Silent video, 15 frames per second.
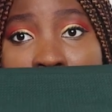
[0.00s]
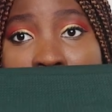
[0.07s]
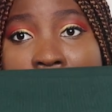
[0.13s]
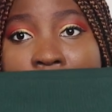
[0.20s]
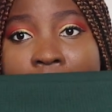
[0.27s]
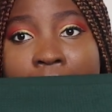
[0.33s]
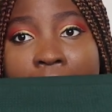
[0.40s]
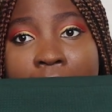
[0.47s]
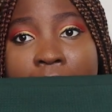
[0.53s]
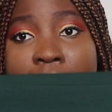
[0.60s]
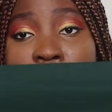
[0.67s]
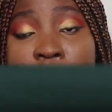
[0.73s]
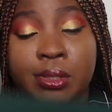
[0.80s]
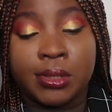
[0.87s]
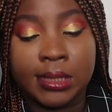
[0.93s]
Like, guys,
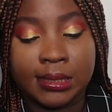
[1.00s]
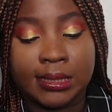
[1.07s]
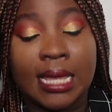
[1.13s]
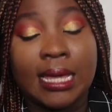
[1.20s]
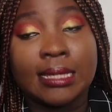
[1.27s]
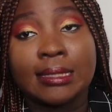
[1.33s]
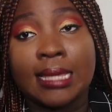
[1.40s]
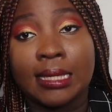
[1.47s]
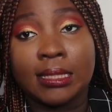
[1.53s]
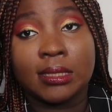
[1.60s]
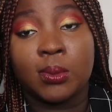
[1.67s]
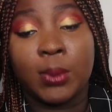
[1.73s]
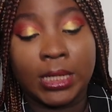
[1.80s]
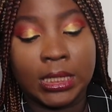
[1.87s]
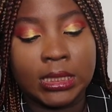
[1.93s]
it's like a
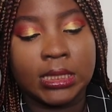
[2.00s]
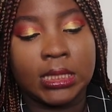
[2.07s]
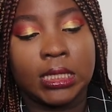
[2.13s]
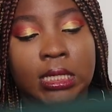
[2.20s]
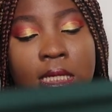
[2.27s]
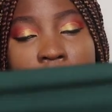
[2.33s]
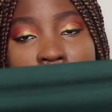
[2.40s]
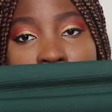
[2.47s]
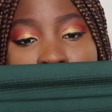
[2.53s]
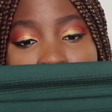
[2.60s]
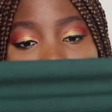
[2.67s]
size 20